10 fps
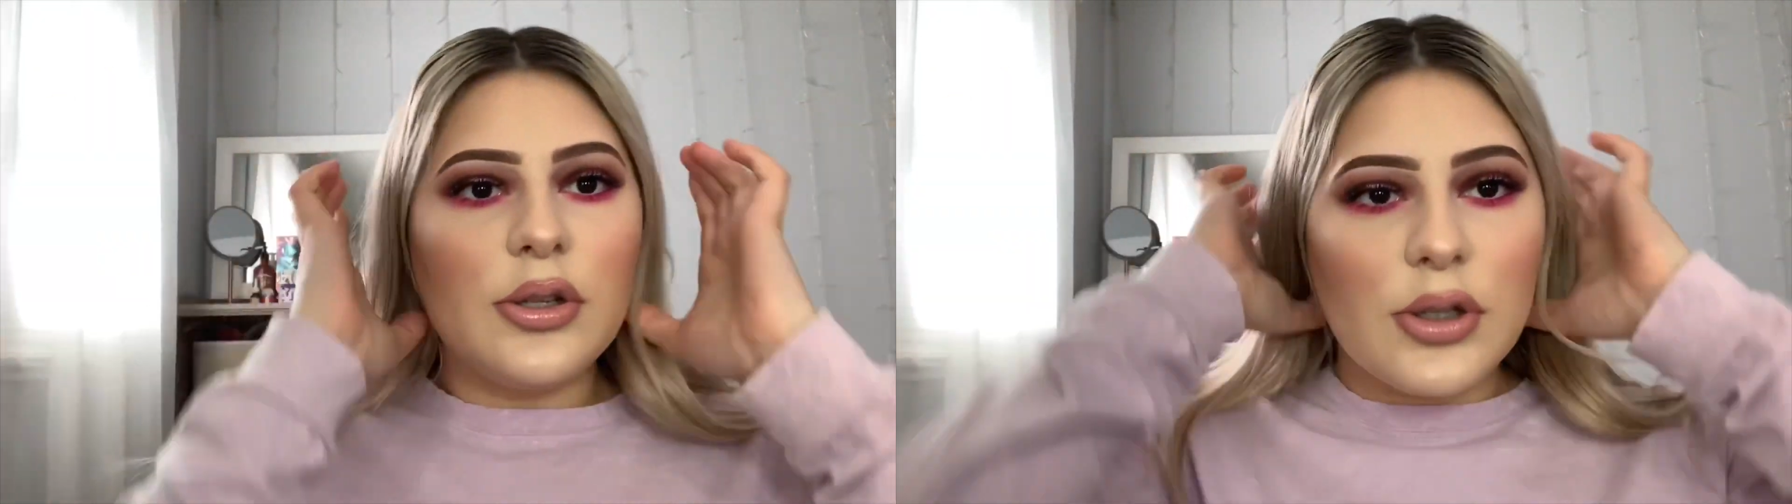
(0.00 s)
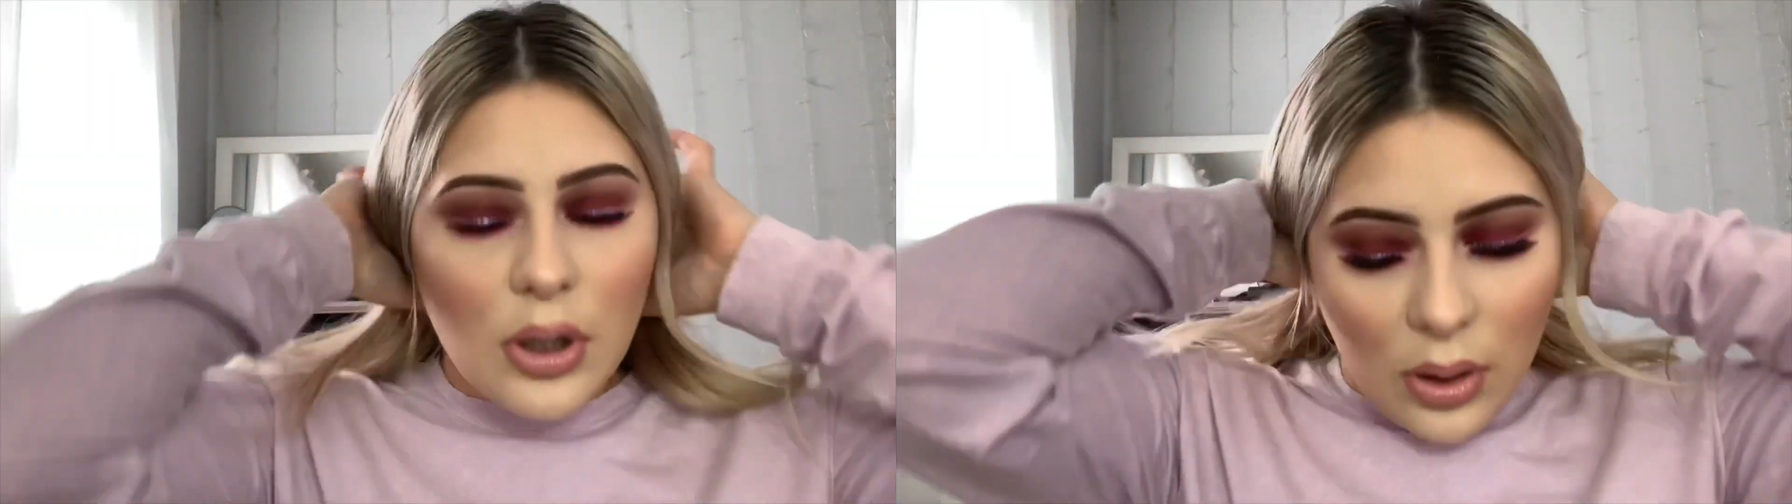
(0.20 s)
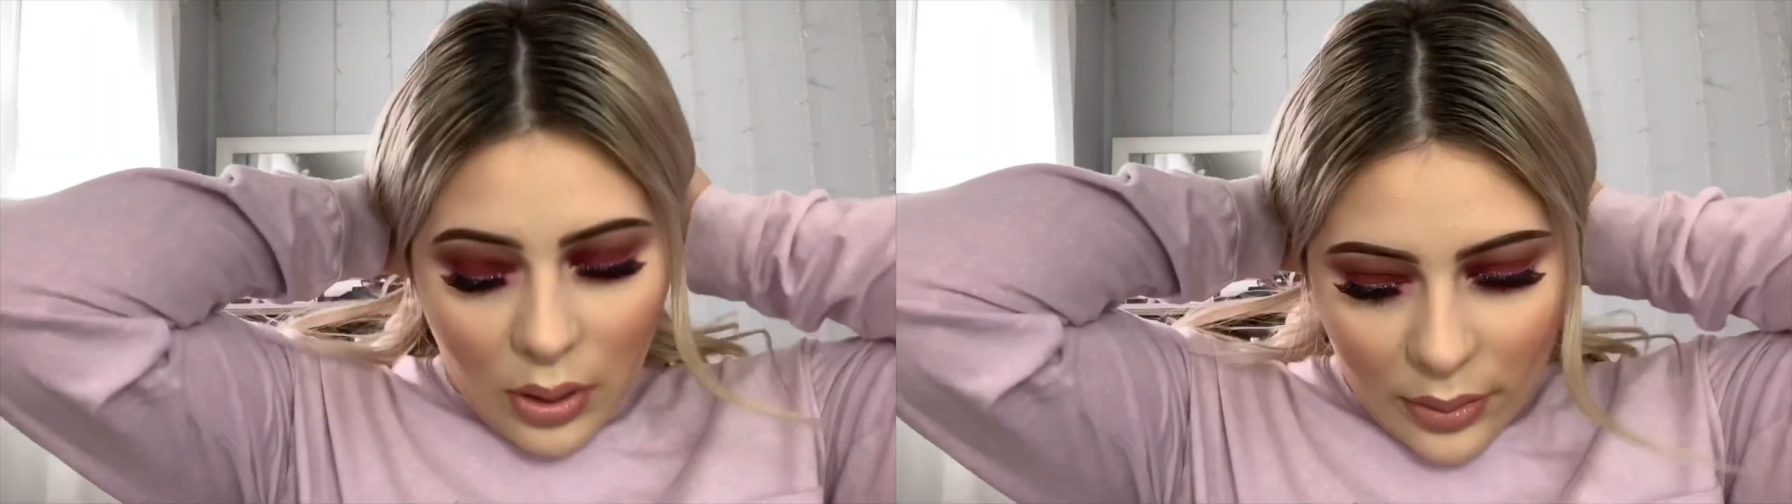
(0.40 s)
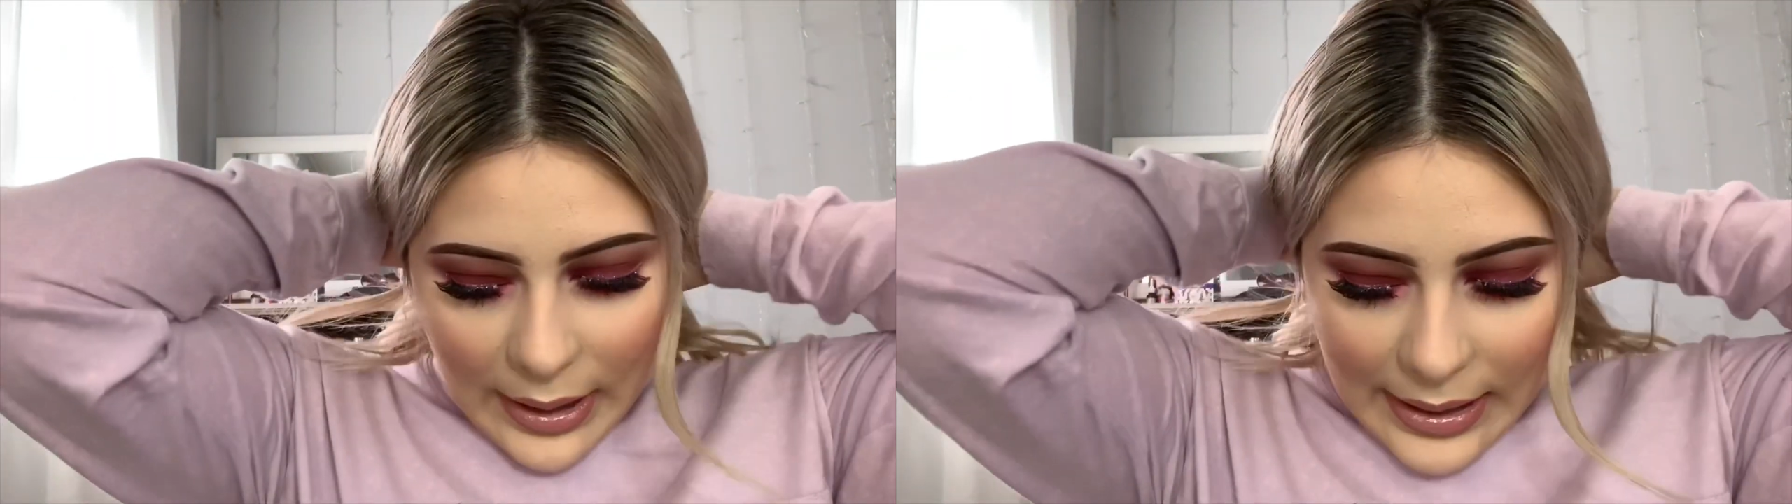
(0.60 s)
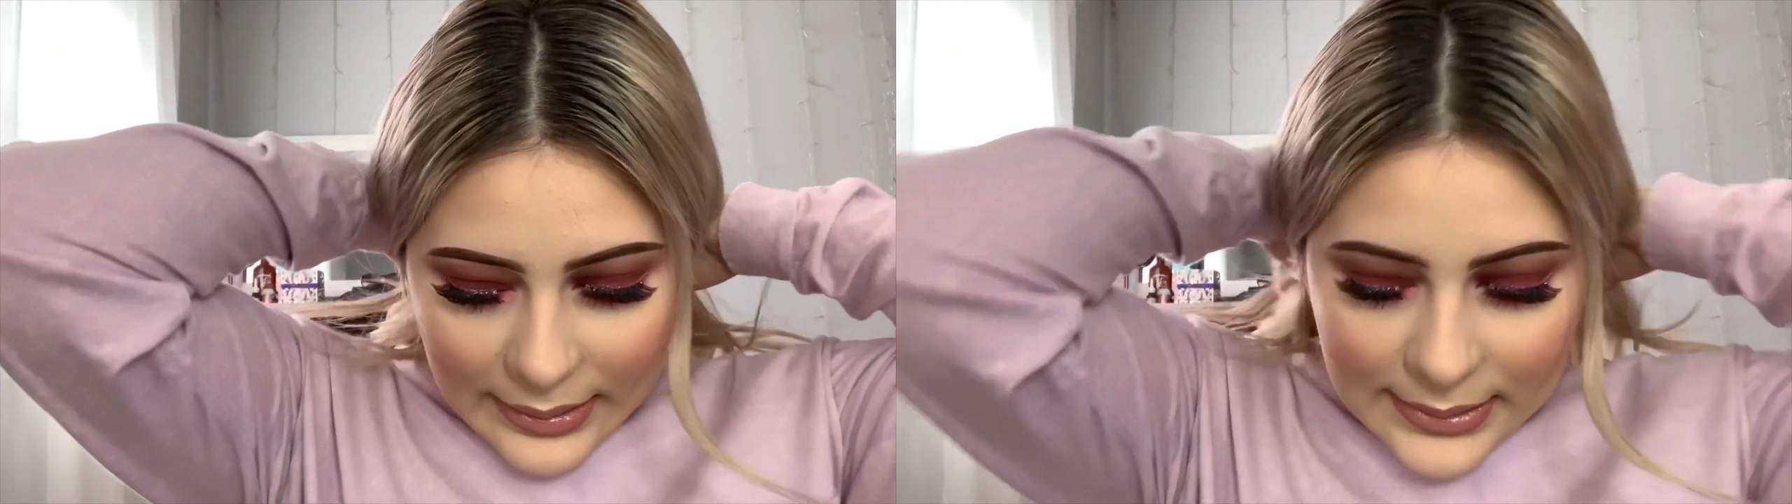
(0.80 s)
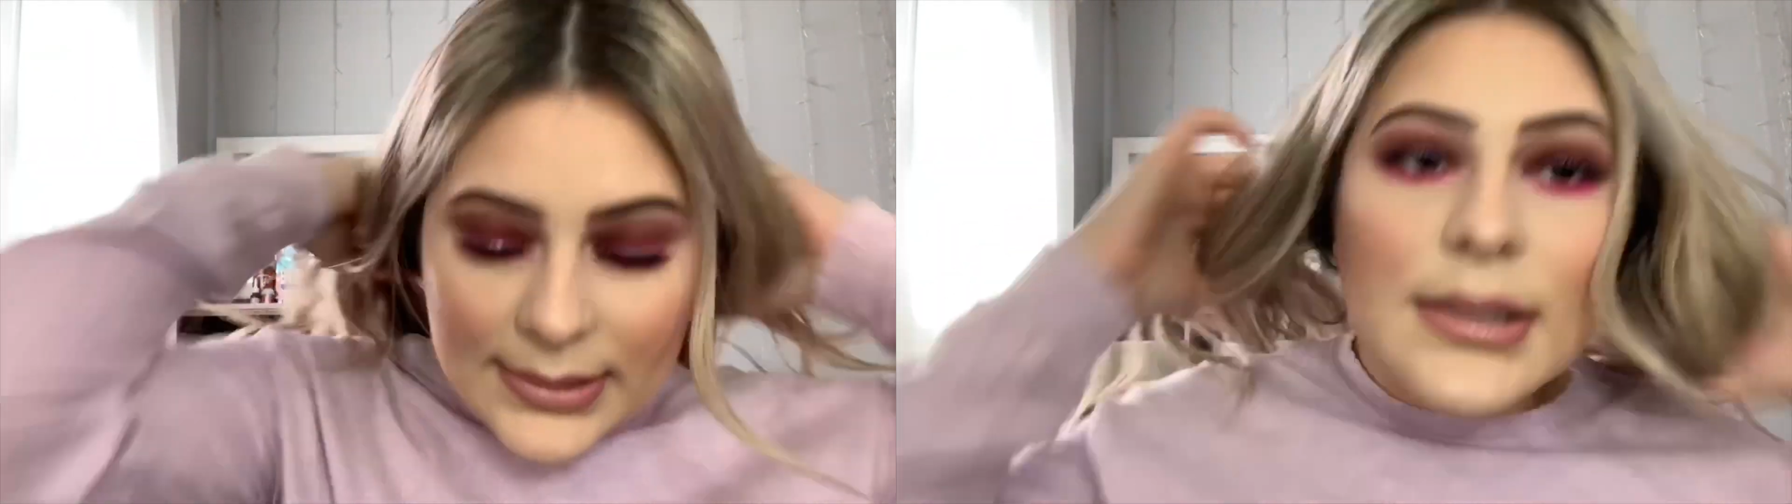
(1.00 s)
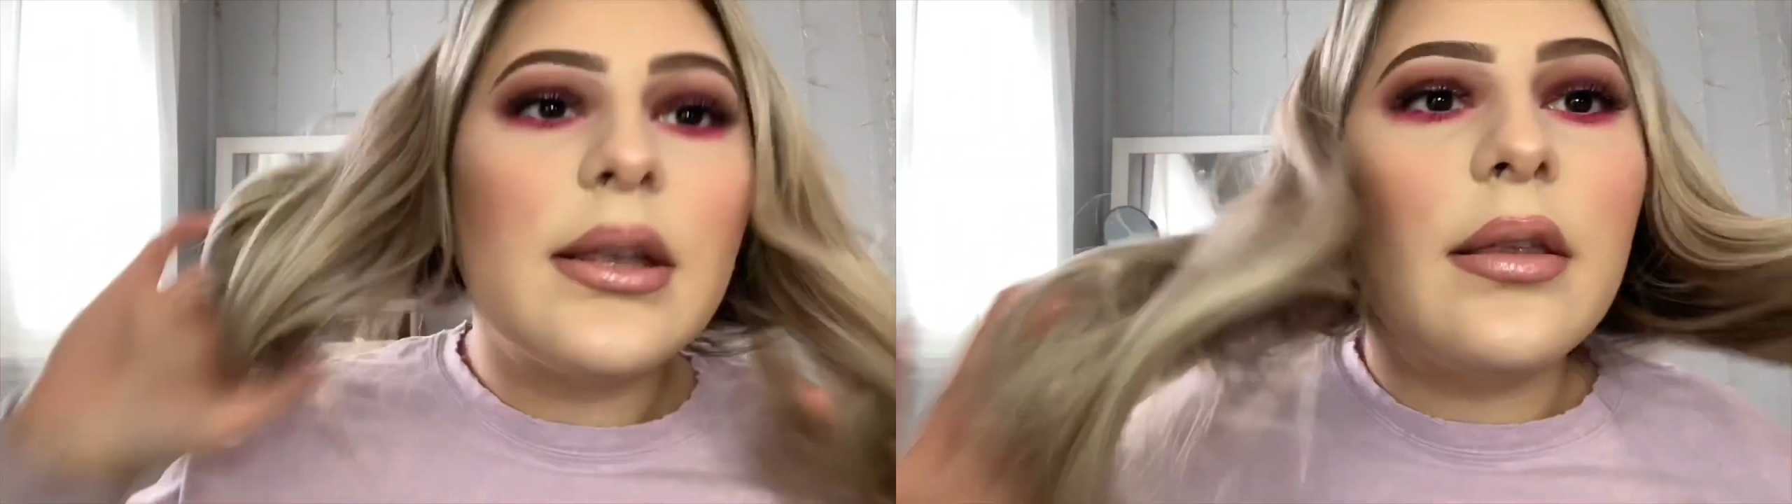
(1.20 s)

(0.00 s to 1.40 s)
So that is